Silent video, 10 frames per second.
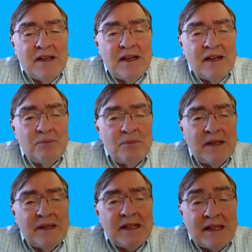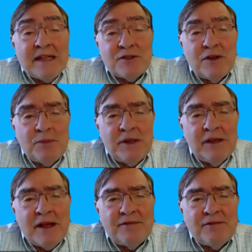Um, I think that's going to be
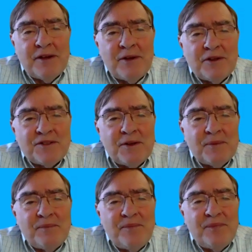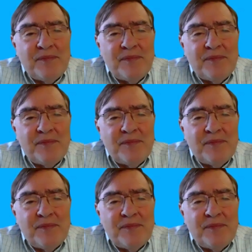a lot of fun also.